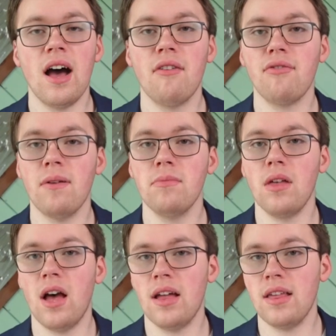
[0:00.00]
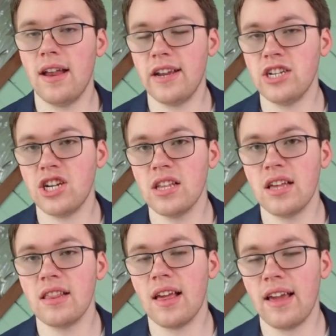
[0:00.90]
from the NHL
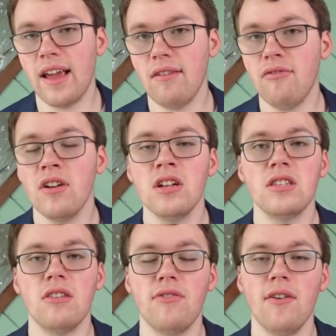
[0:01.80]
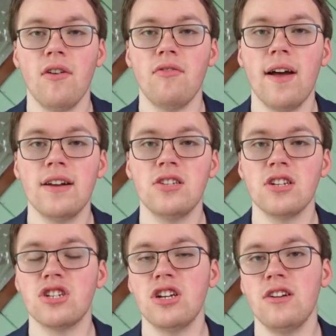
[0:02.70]
that they gave to the Philadelphia Flyers in
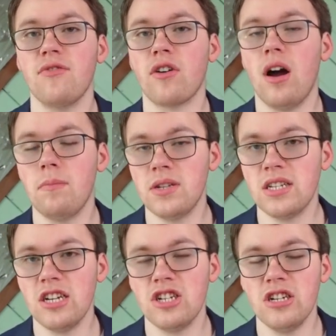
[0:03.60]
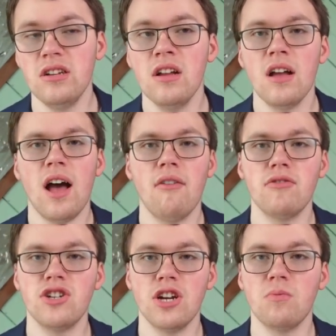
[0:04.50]
exchange for compensation for Jay